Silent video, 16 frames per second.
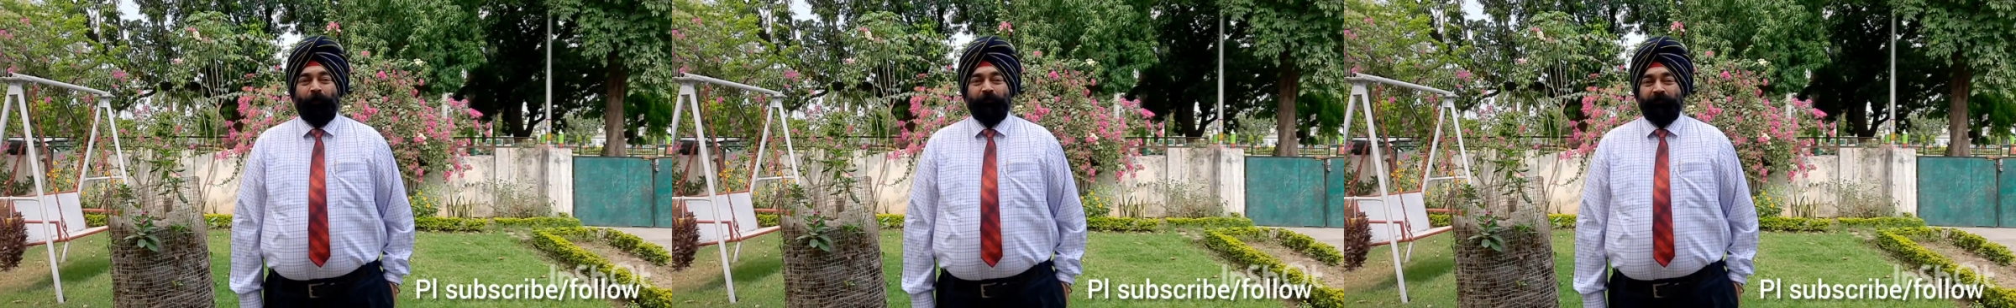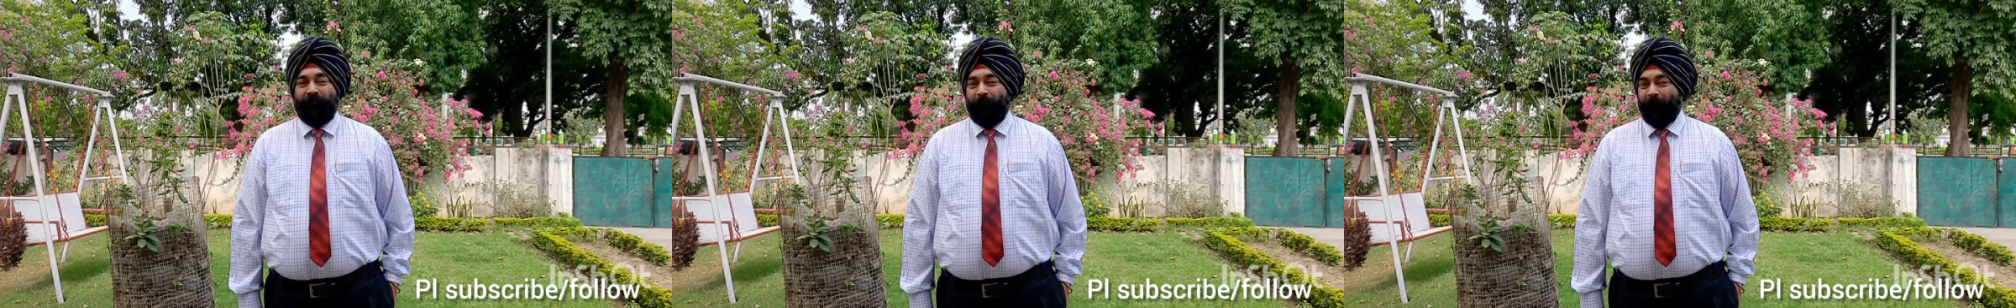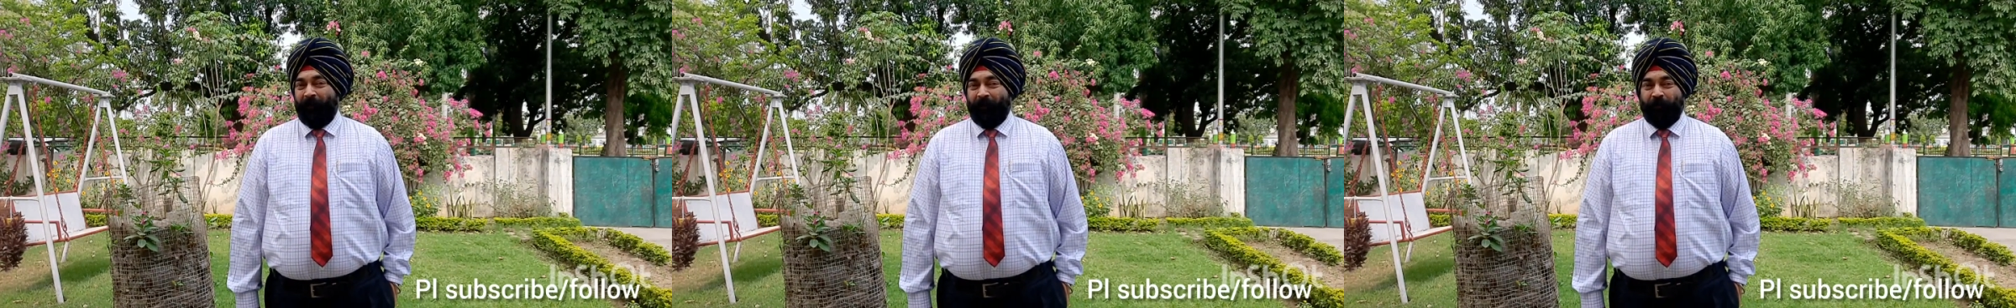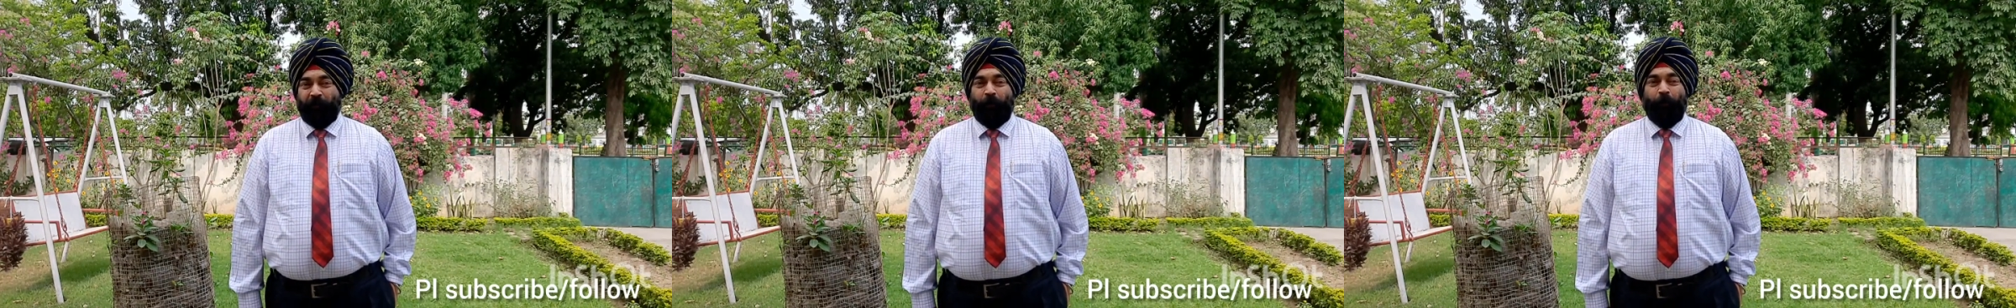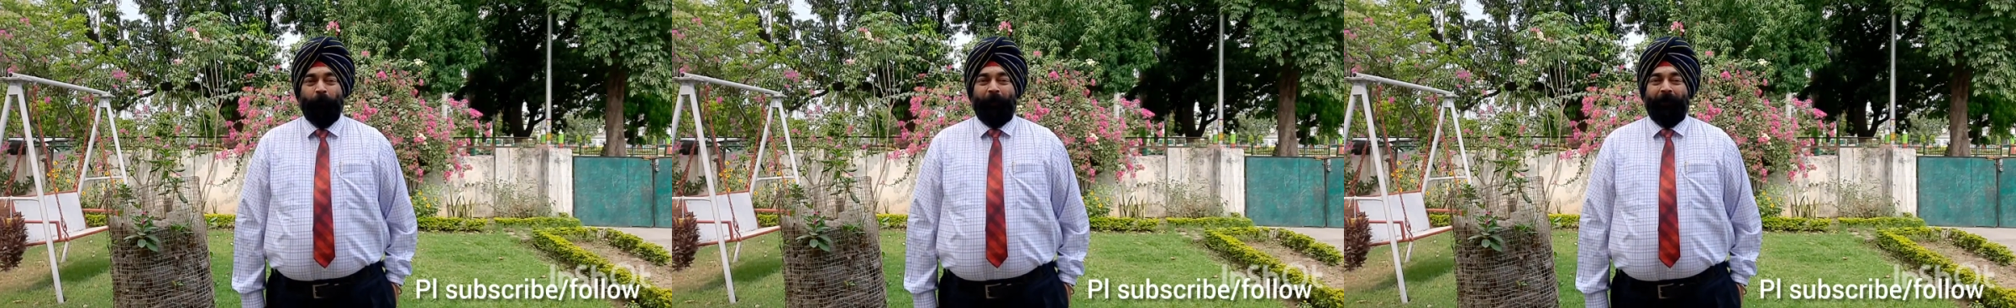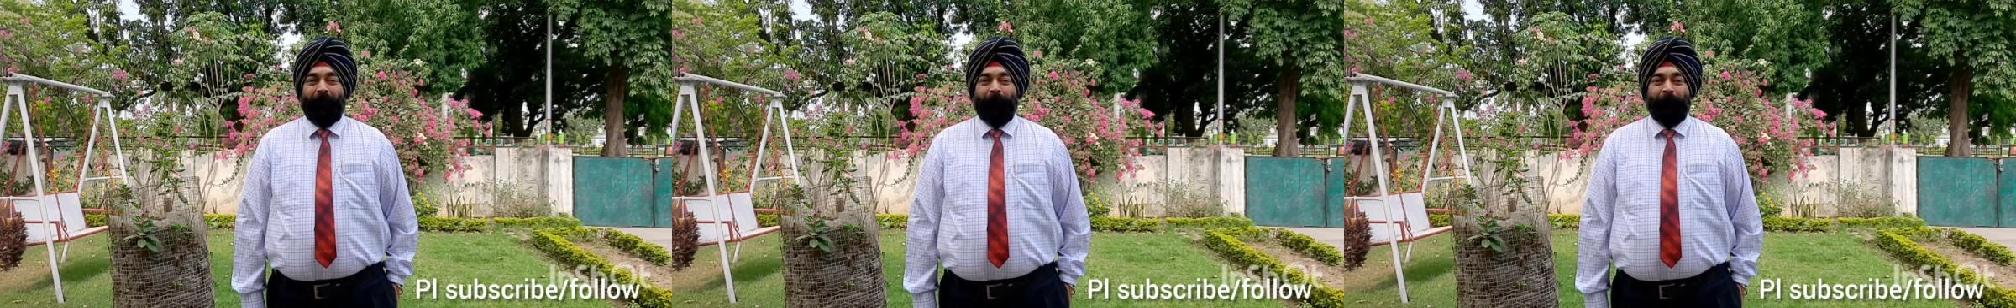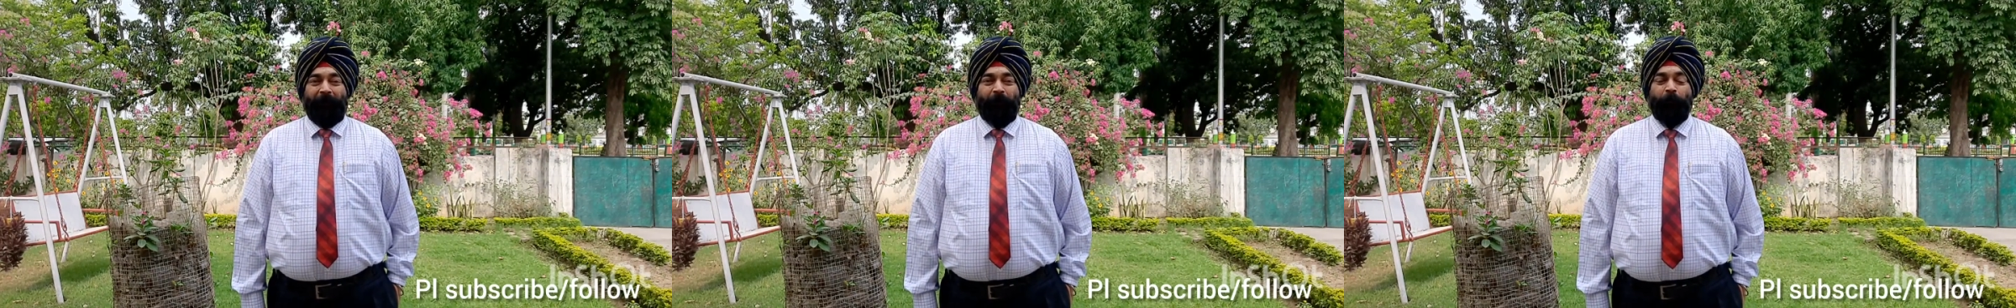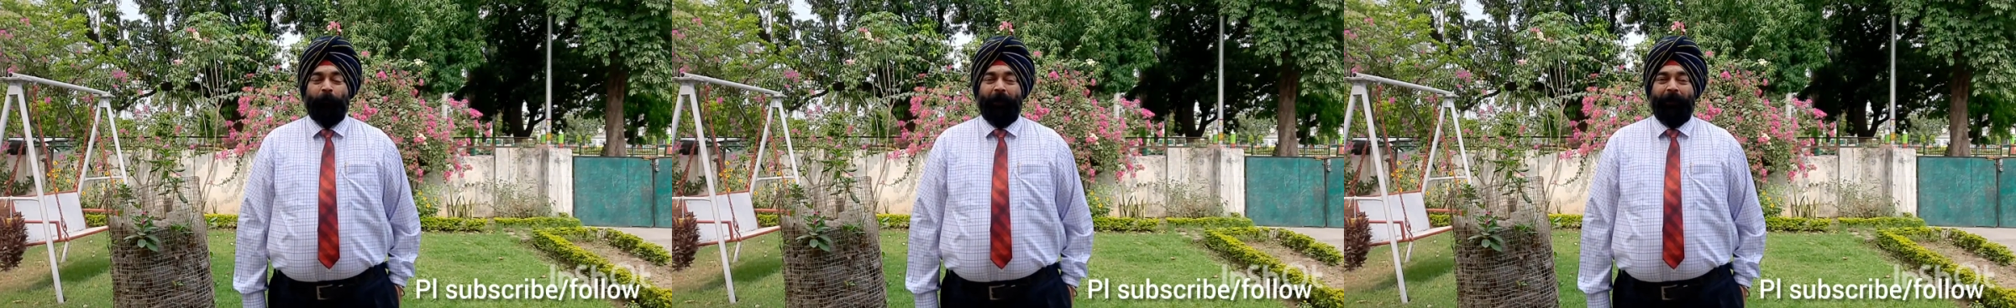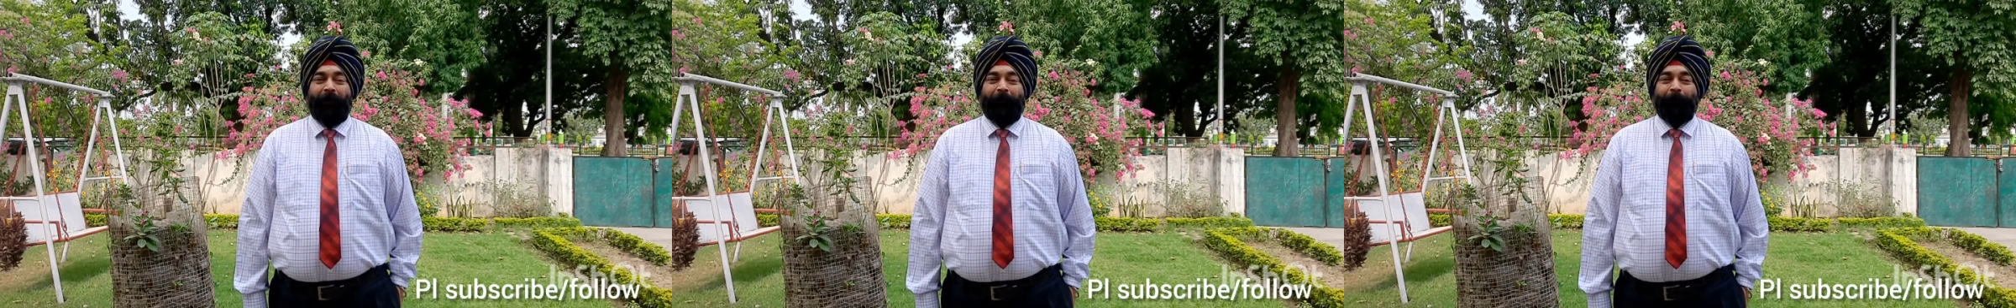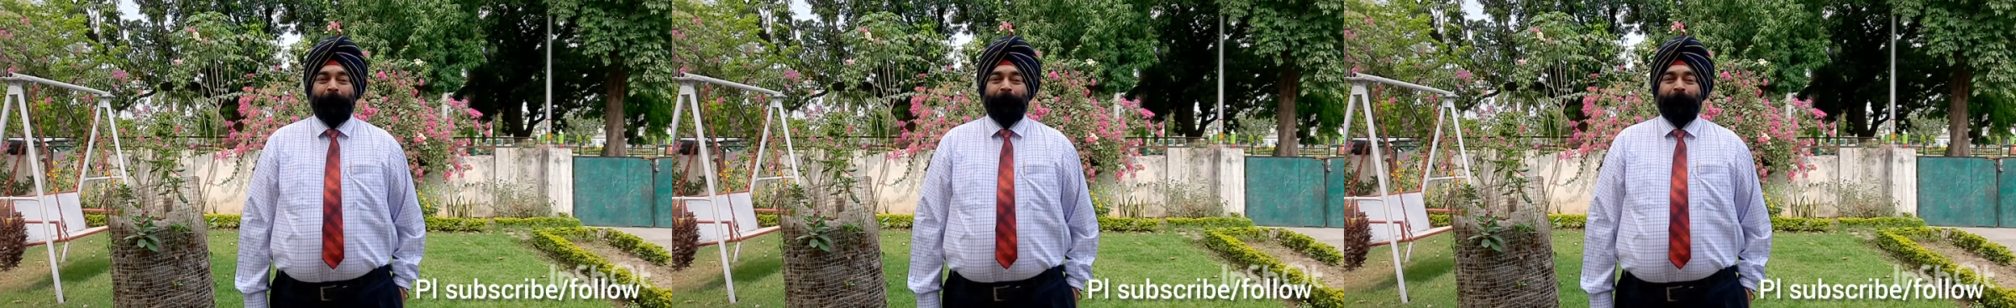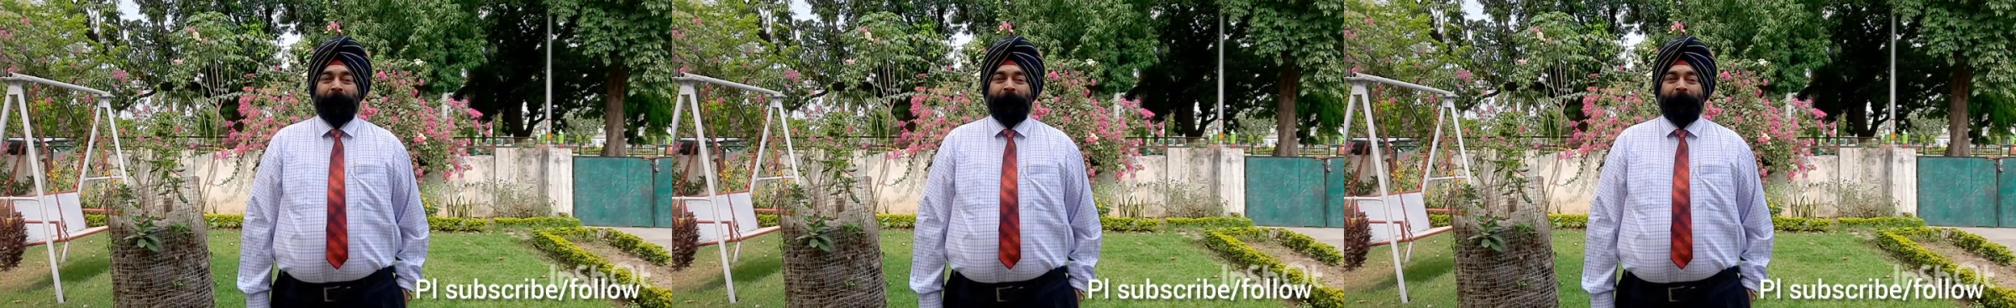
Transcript: was a mature one, big one,